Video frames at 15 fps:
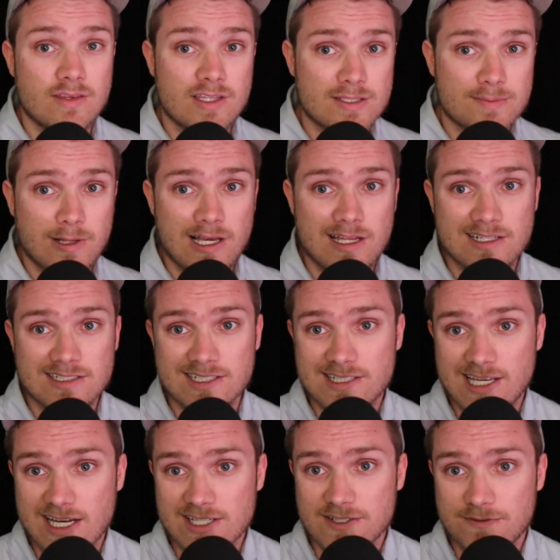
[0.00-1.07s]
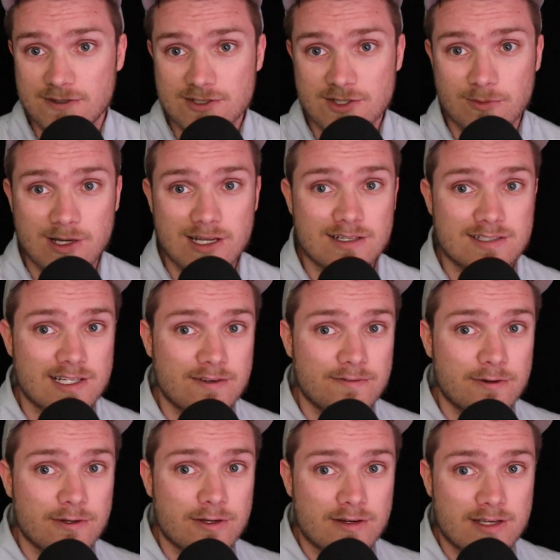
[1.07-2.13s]
This plan is a tax-efficient way to save for
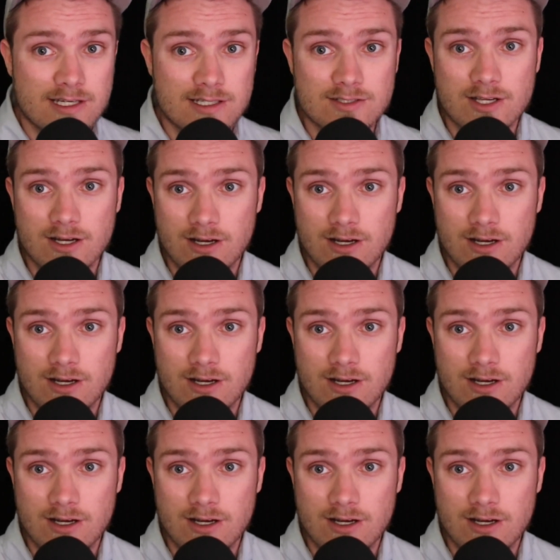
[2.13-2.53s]
your kids'